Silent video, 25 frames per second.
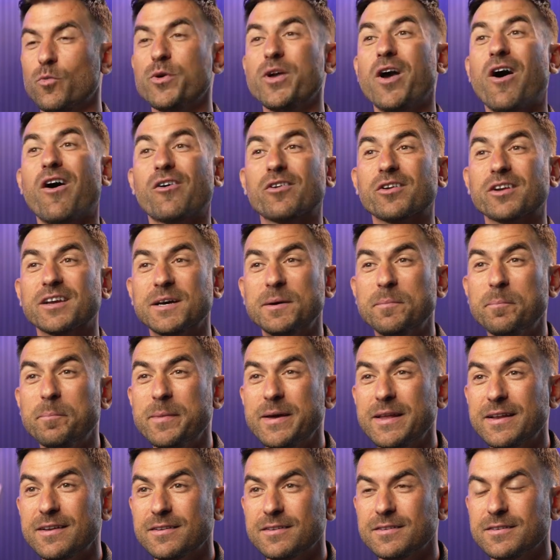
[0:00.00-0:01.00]
We are
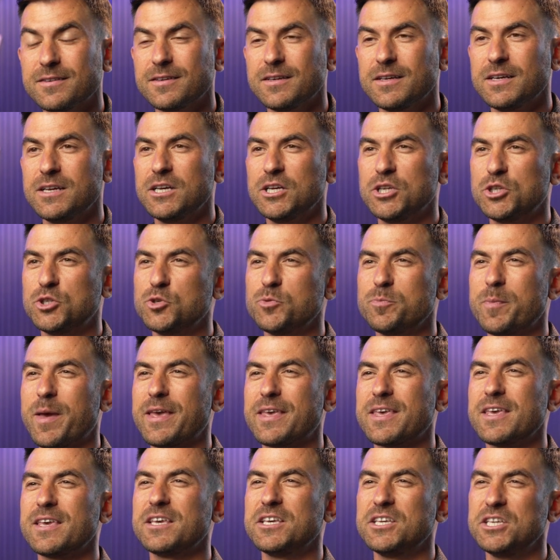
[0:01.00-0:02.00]
committed to
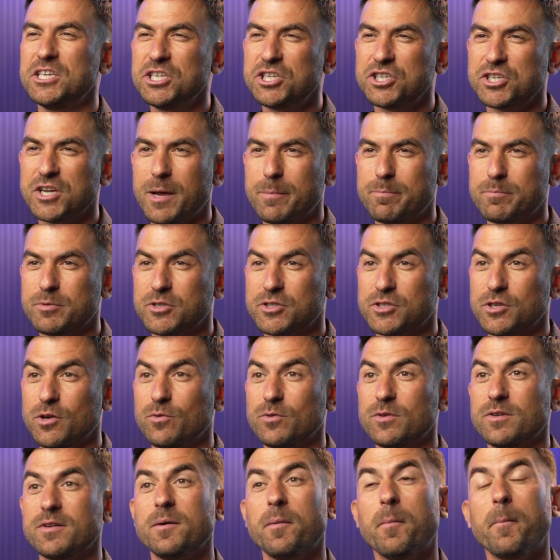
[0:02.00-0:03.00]
making each
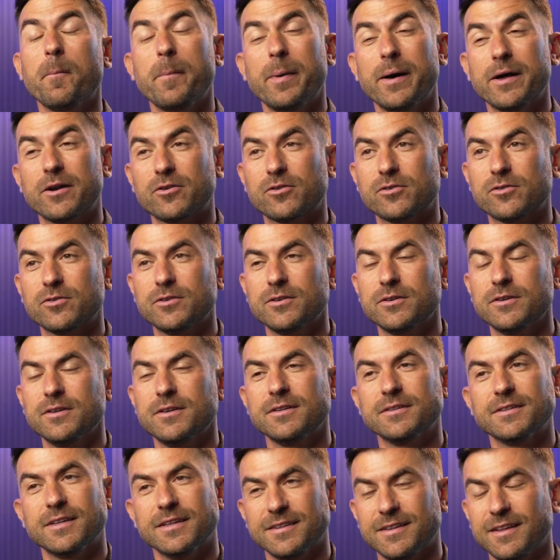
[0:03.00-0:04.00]
episode better
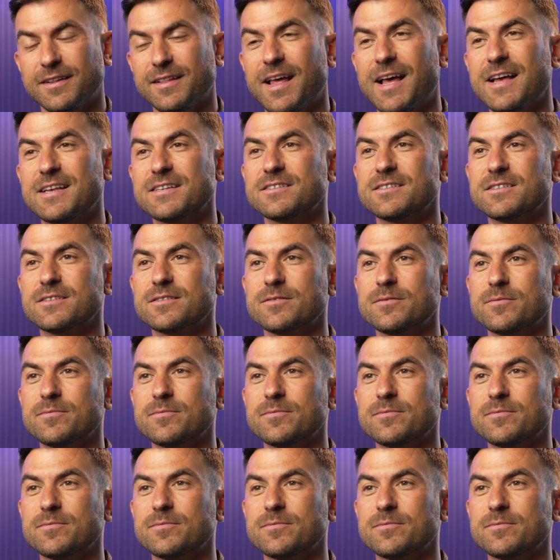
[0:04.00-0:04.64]
than the last.